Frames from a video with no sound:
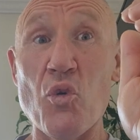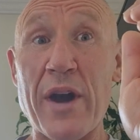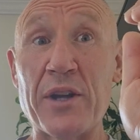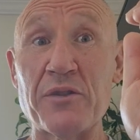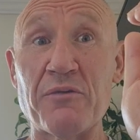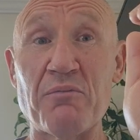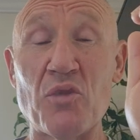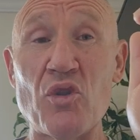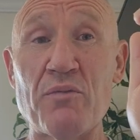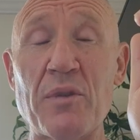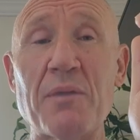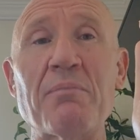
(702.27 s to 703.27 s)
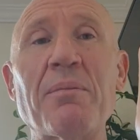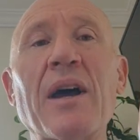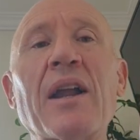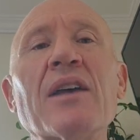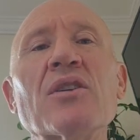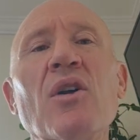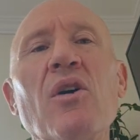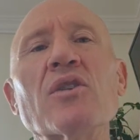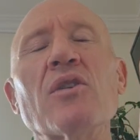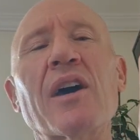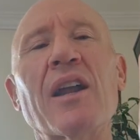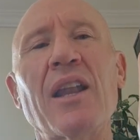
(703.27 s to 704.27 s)
range of movement, but as long as
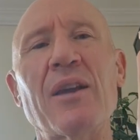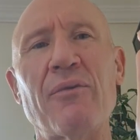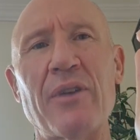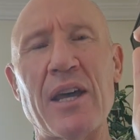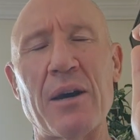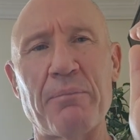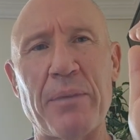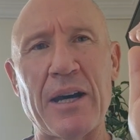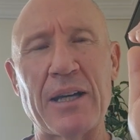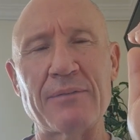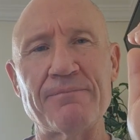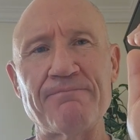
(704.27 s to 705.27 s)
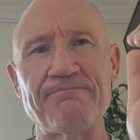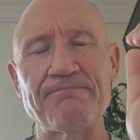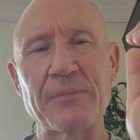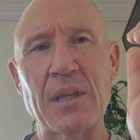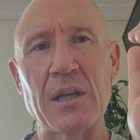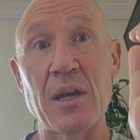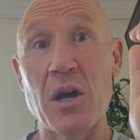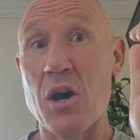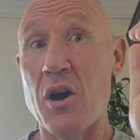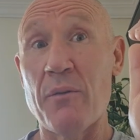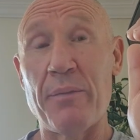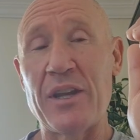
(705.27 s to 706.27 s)
I can live without pain.
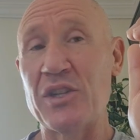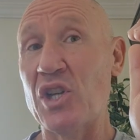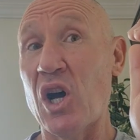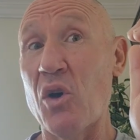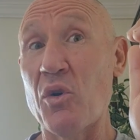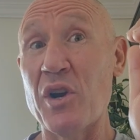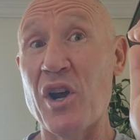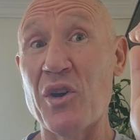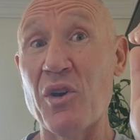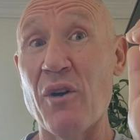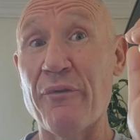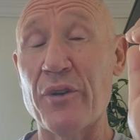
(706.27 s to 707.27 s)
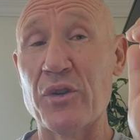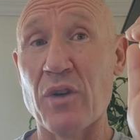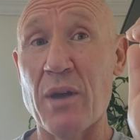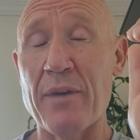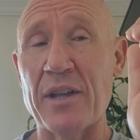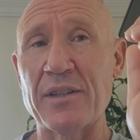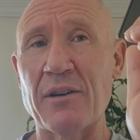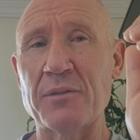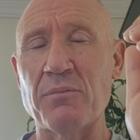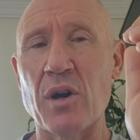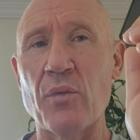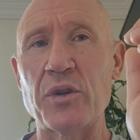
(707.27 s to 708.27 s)
Been told no golf for 3 months. That was
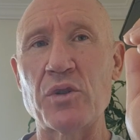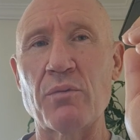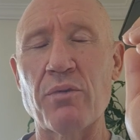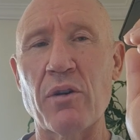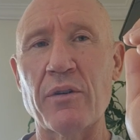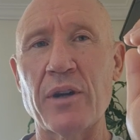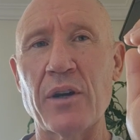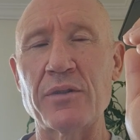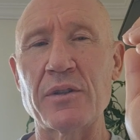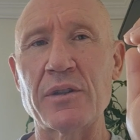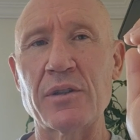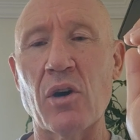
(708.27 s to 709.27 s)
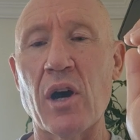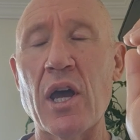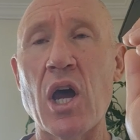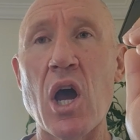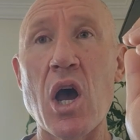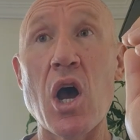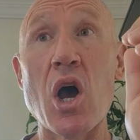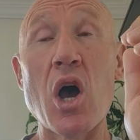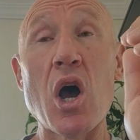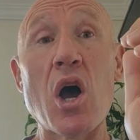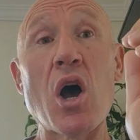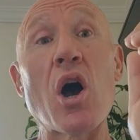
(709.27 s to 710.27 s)
my original prognosis. So I
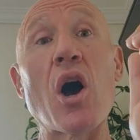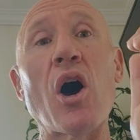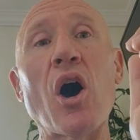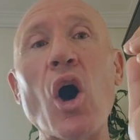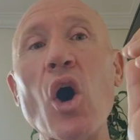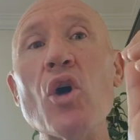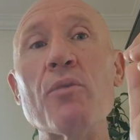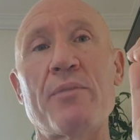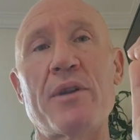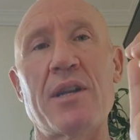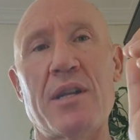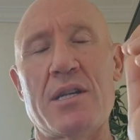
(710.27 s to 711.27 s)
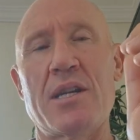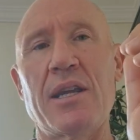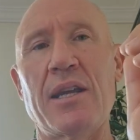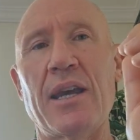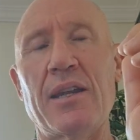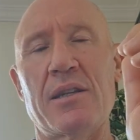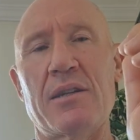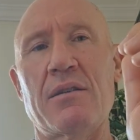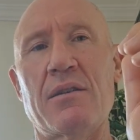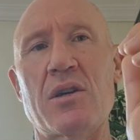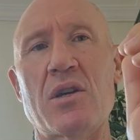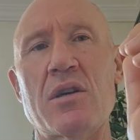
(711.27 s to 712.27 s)
hope to get
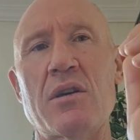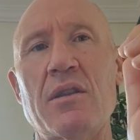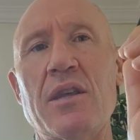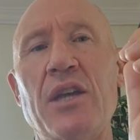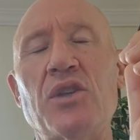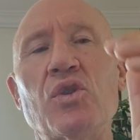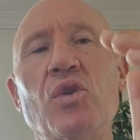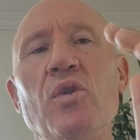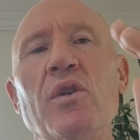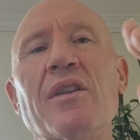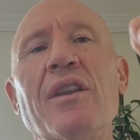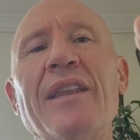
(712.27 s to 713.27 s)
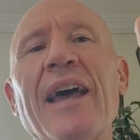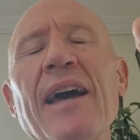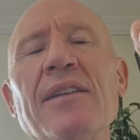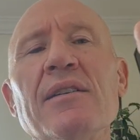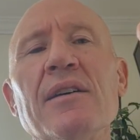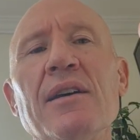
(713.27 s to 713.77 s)
there sooner than that.